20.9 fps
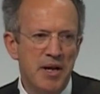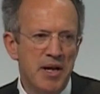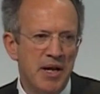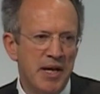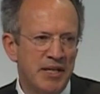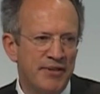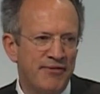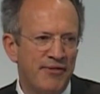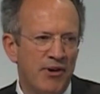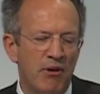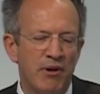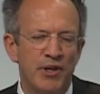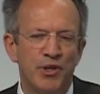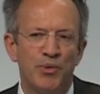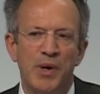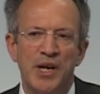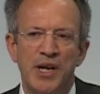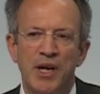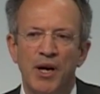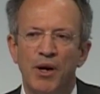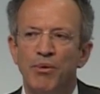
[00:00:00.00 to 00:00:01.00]
As far as
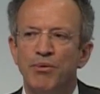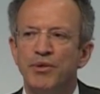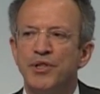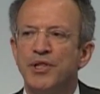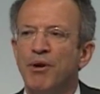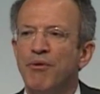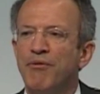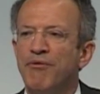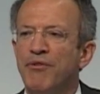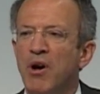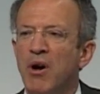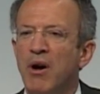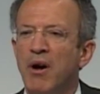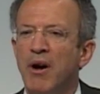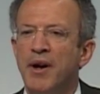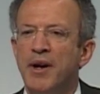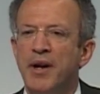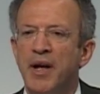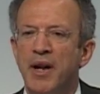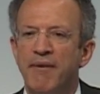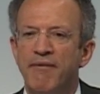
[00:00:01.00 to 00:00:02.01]
we know so
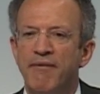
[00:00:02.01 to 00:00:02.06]
far, none